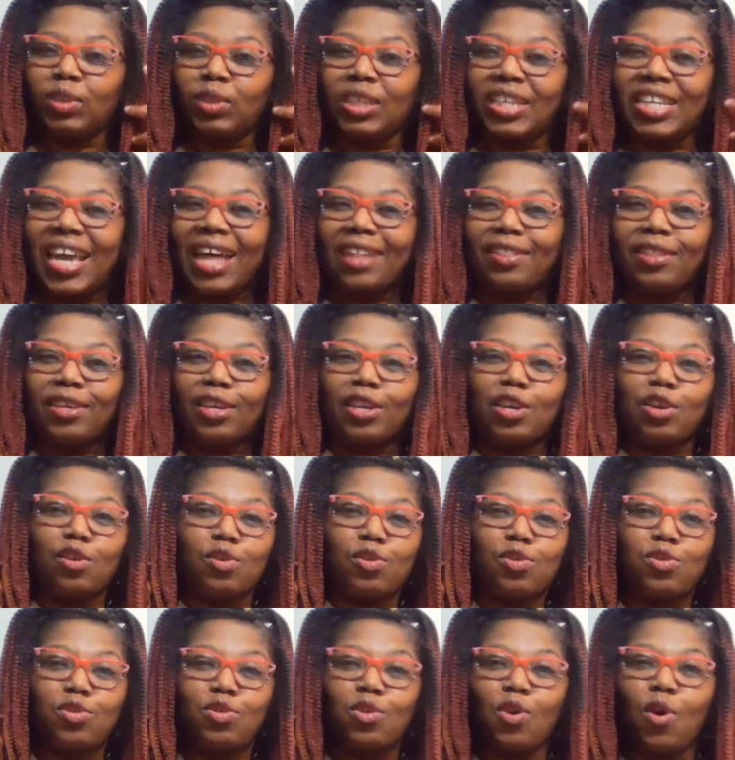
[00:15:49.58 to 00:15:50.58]
gather your
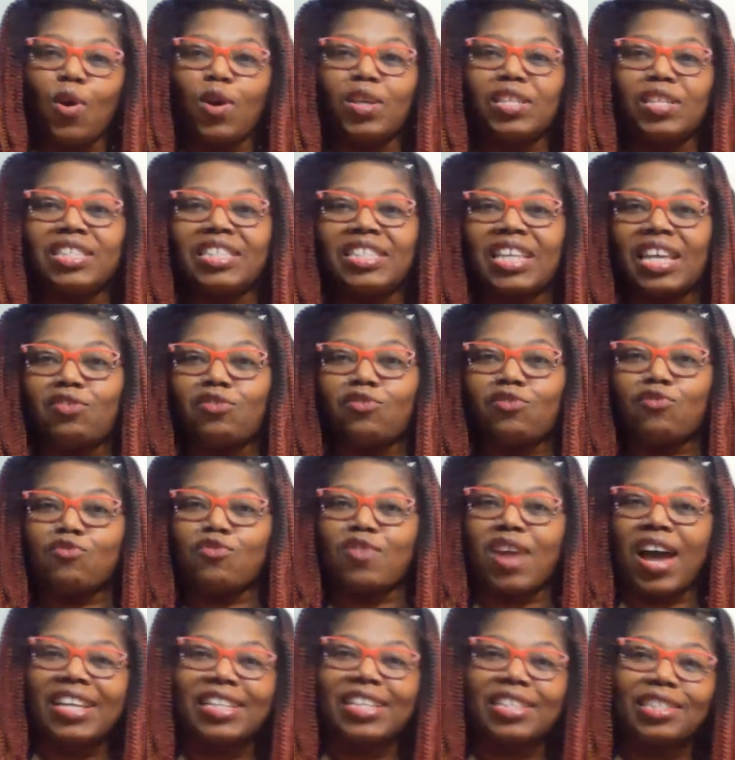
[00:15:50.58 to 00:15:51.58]
thoughts and
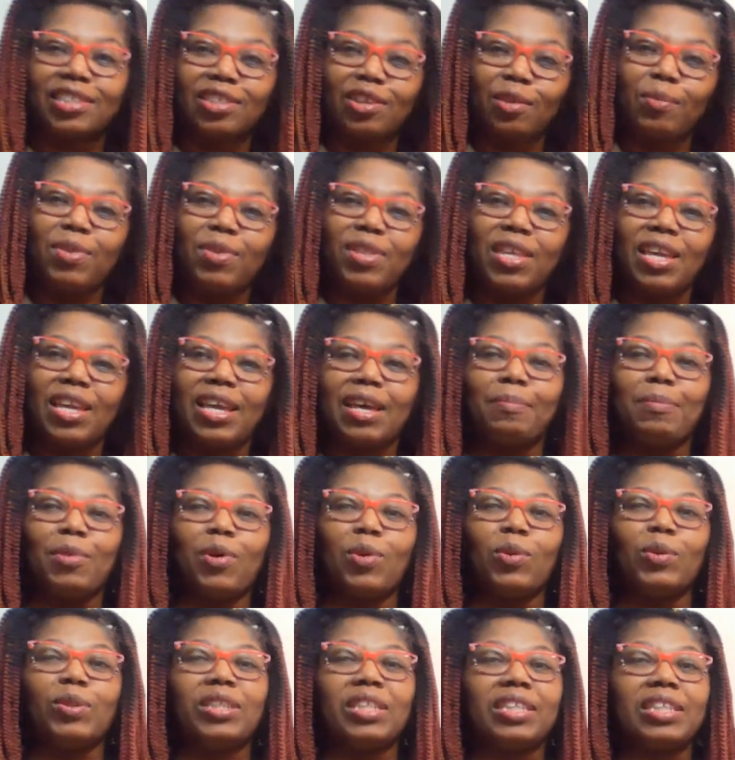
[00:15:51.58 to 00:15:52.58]
write something
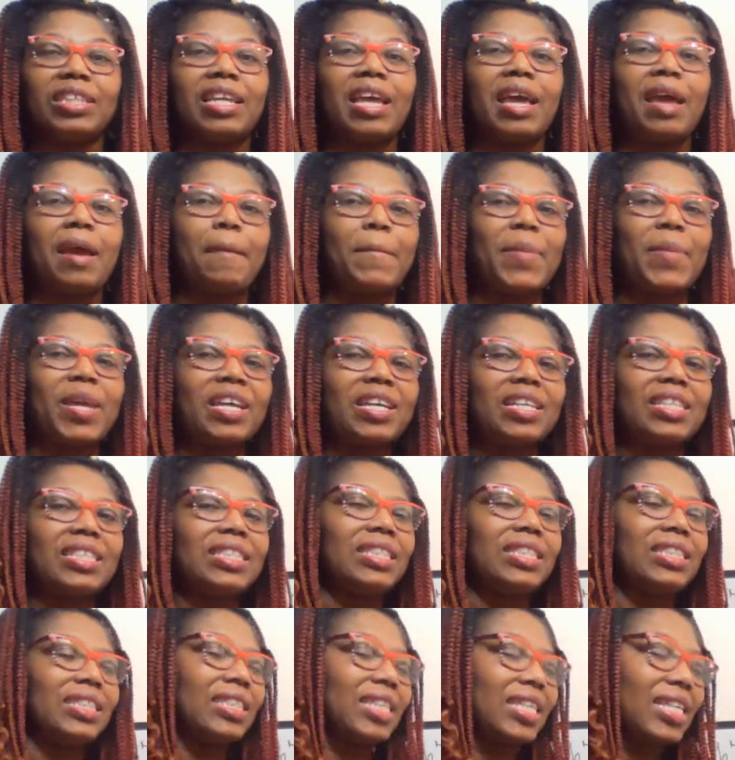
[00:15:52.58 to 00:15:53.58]
about it.
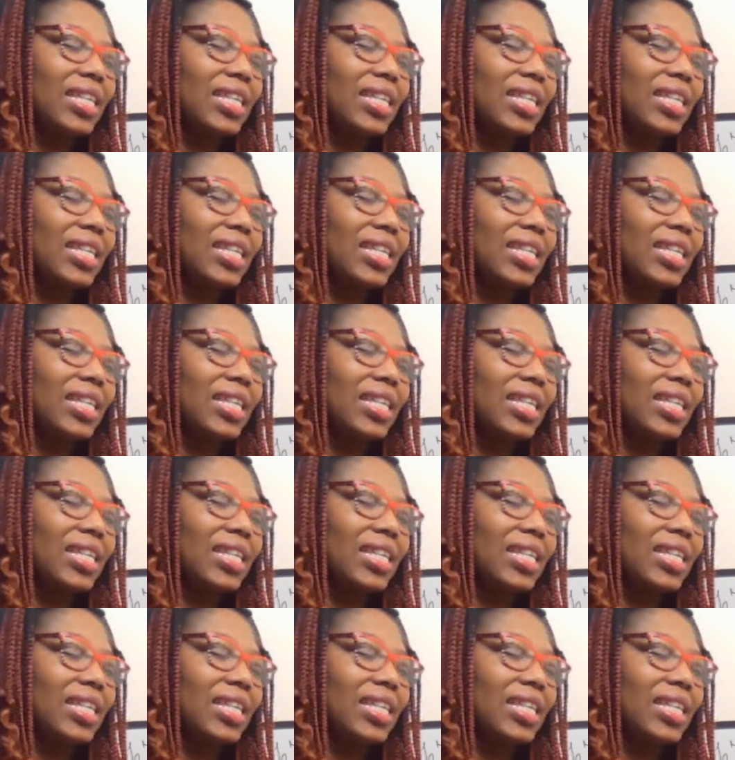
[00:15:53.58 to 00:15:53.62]
Because